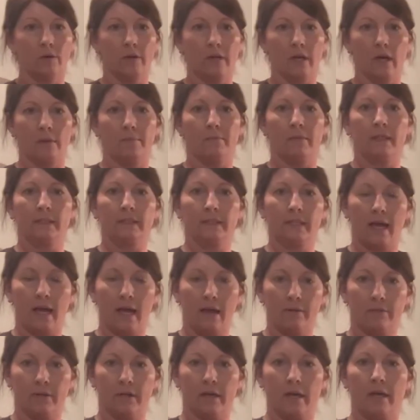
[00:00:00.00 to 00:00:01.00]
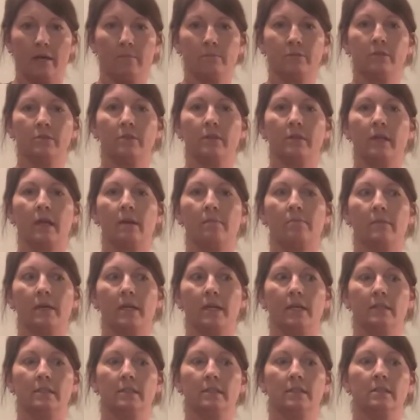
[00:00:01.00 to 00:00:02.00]
cup makes a half cup, so that
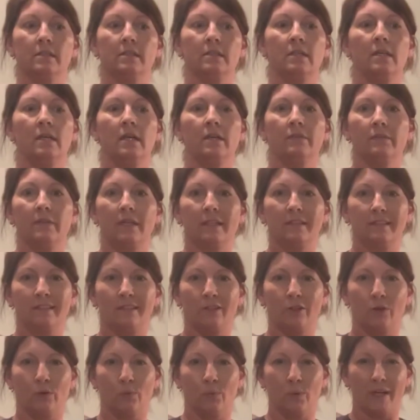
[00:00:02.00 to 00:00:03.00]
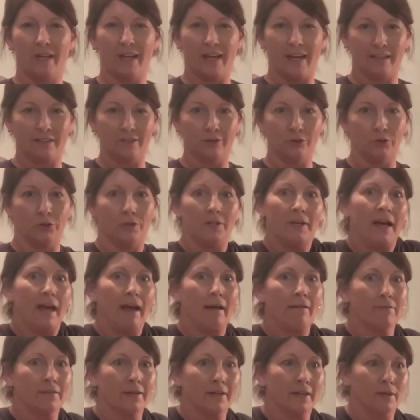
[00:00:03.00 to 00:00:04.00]
means that's 3 extra
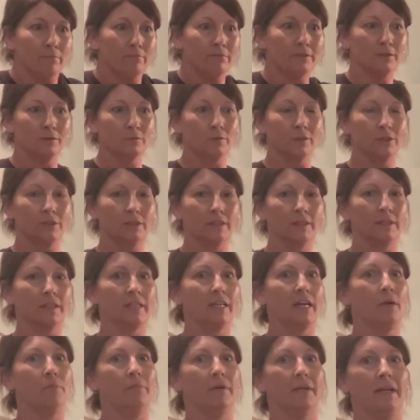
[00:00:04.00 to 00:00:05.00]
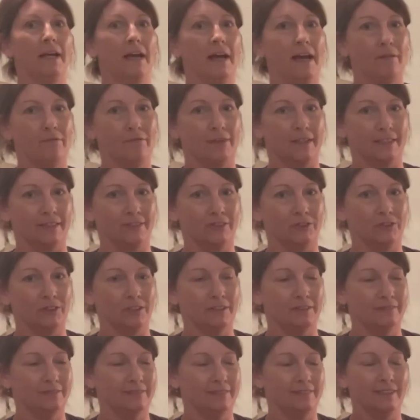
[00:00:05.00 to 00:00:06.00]
half cups, which is a cup and a half
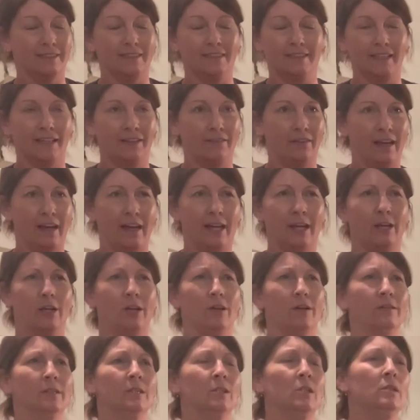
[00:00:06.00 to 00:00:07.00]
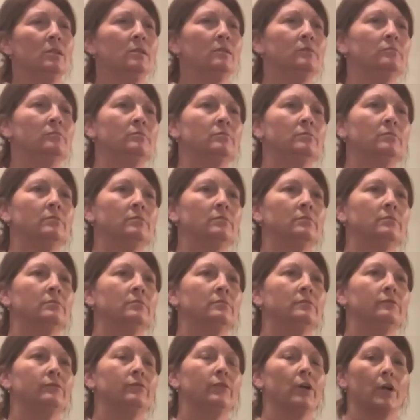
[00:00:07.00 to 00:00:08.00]
extra. To say that in a
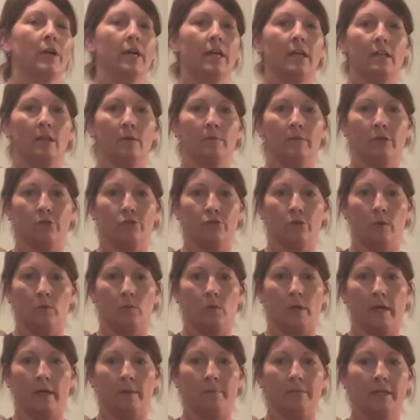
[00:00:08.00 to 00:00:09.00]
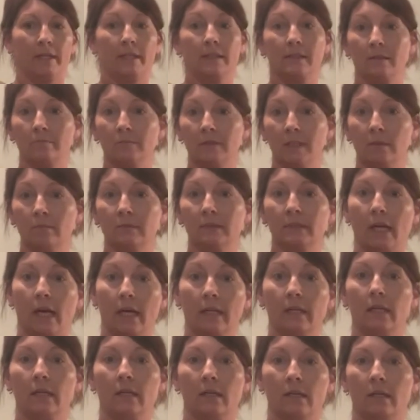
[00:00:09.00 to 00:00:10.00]
very elementary way, because sometimes
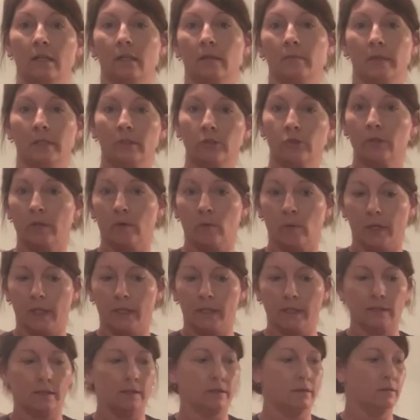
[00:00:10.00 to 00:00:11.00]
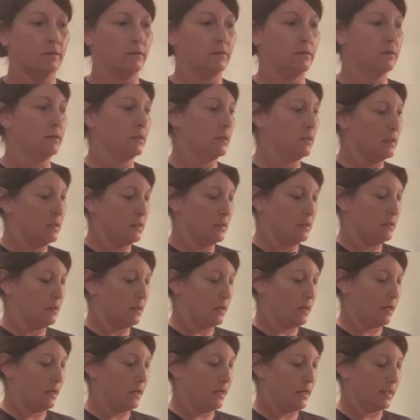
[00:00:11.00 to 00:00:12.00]
I need elementary ways,
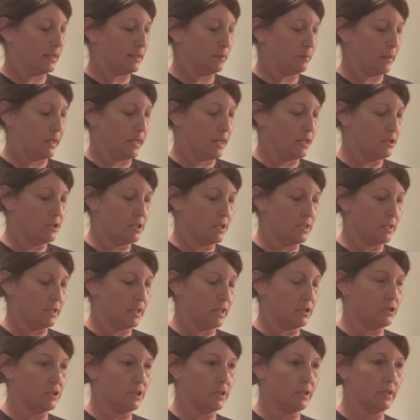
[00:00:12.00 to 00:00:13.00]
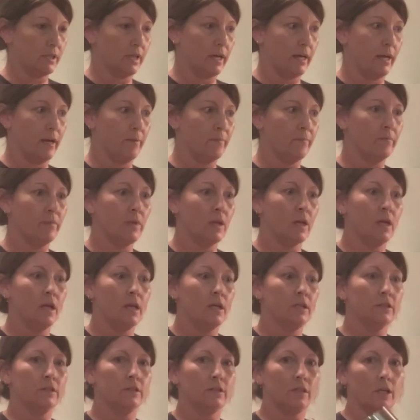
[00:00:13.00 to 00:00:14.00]
explanations, I should say.
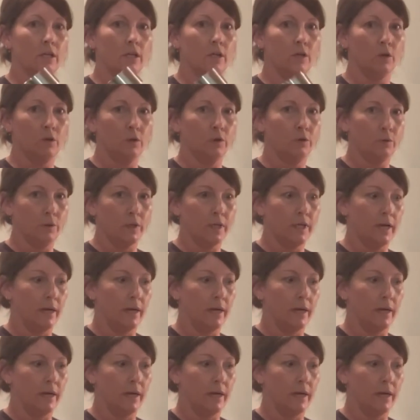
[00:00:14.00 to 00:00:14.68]
So 3